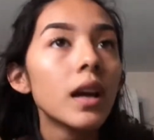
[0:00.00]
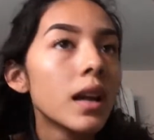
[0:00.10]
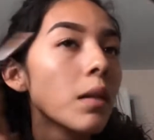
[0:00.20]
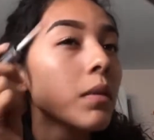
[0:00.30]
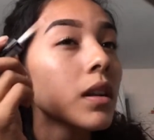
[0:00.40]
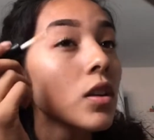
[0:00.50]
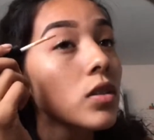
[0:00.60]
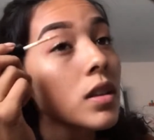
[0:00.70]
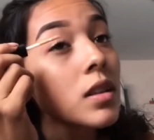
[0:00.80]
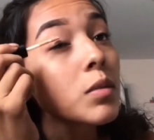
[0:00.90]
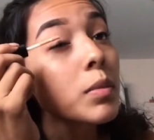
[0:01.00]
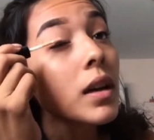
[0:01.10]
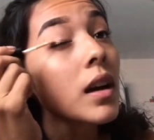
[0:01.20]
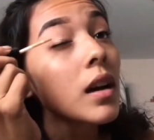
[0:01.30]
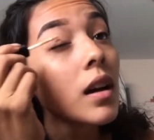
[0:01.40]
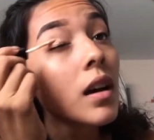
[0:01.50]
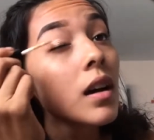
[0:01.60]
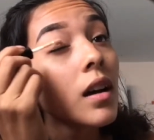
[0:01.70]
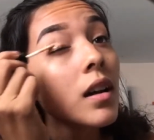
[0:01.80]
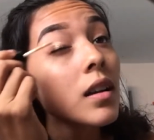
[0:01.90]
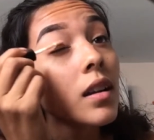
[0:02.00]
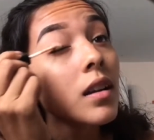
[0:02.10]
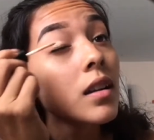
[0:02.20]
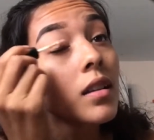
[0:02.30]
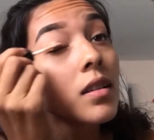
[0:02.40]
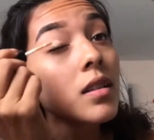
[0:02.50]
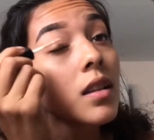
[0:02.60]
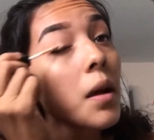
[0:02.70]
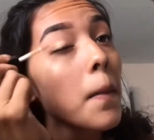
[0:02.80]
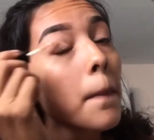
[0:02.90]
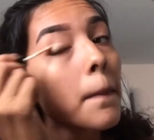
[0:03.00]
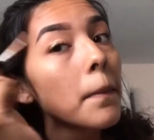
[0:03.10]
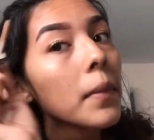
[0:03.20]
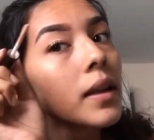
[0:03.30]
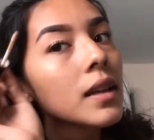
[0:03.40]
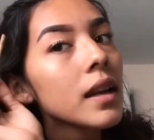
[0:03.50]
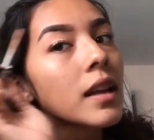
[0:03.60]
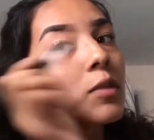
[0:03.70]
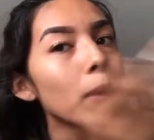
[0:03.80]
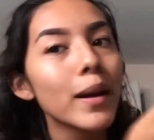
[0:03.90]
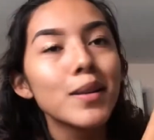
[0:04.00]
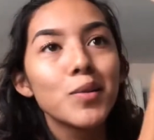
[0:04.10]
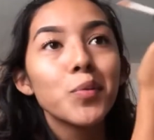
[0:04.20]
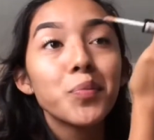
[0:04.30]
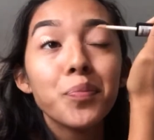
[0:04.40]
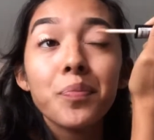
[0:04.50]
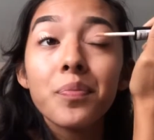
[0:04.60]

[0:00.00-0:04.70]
and I'm going to use this because it's going to expire soon.